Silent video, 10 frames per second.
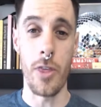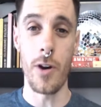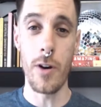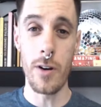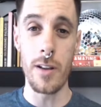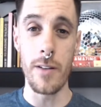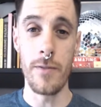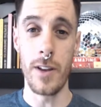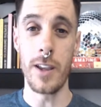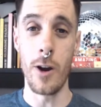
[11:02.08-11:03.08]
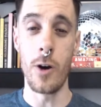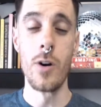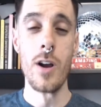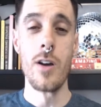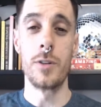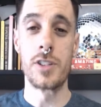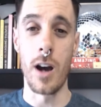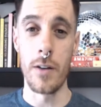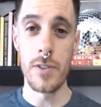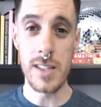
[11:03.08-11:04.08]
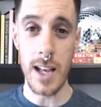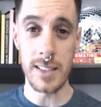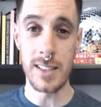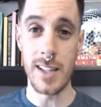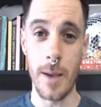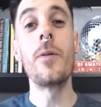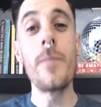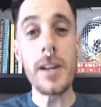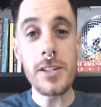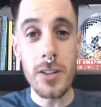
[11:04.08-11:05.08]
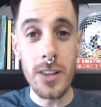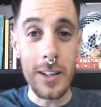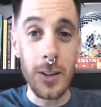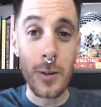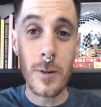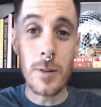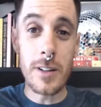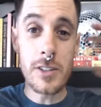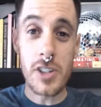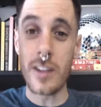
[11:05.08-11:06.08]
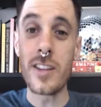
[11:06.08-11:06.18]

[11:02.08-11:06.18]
3rd video, which covers that step. Make sure that you share